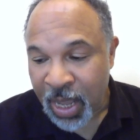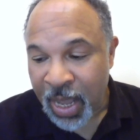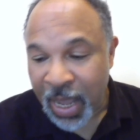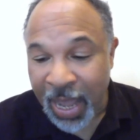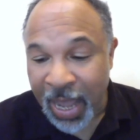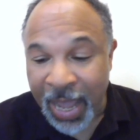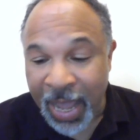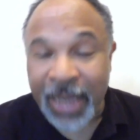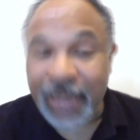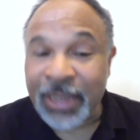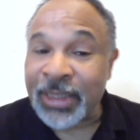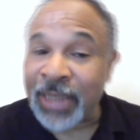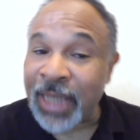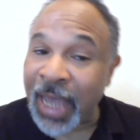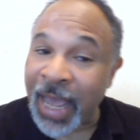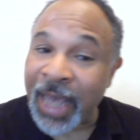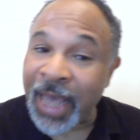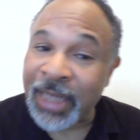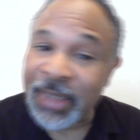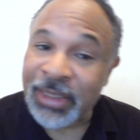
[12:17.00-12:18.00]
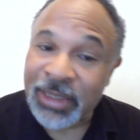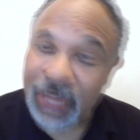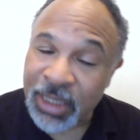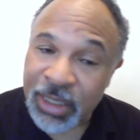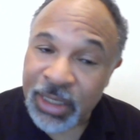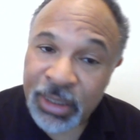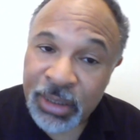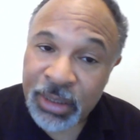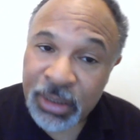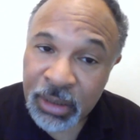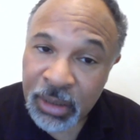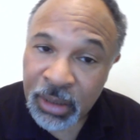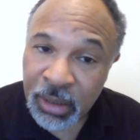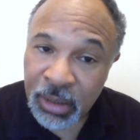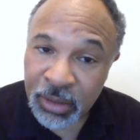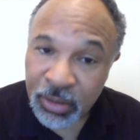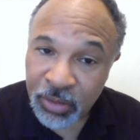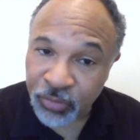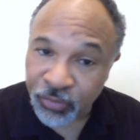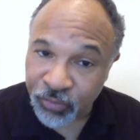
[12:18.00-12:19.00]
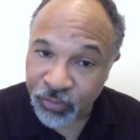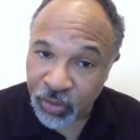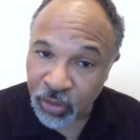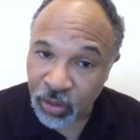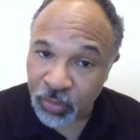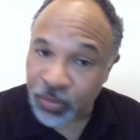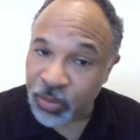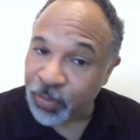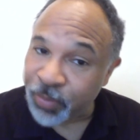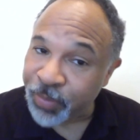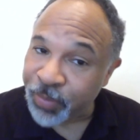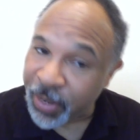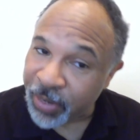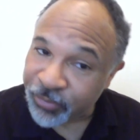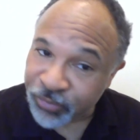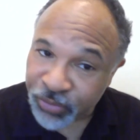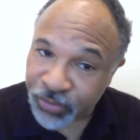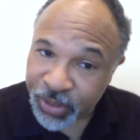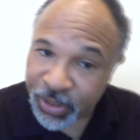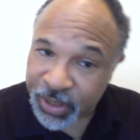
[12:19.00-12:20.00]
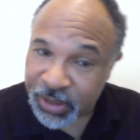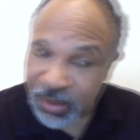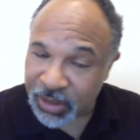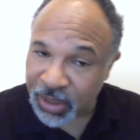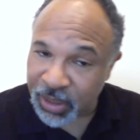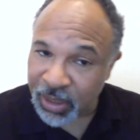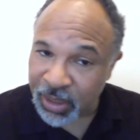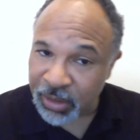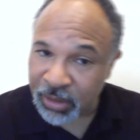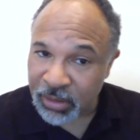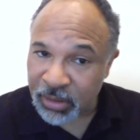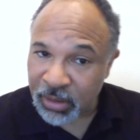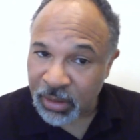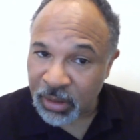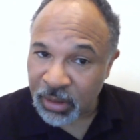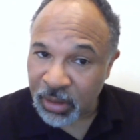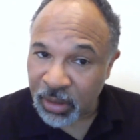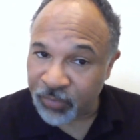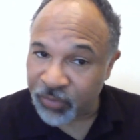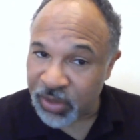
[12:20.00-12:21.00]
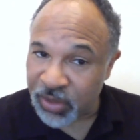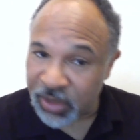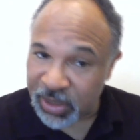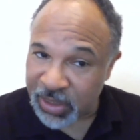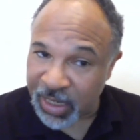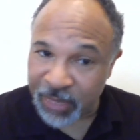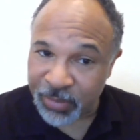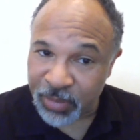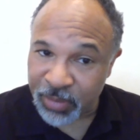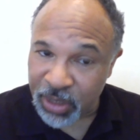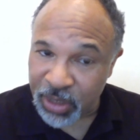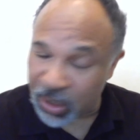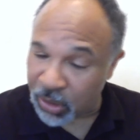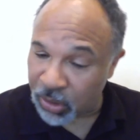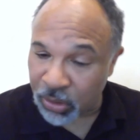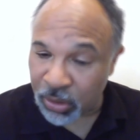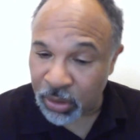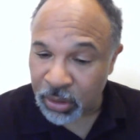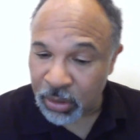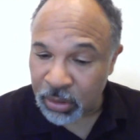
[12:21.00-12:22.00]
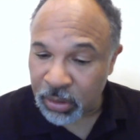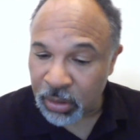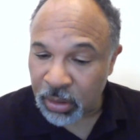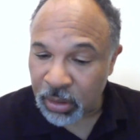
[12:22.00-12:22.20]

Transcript: And as in the film The Bedford Incident of the same year,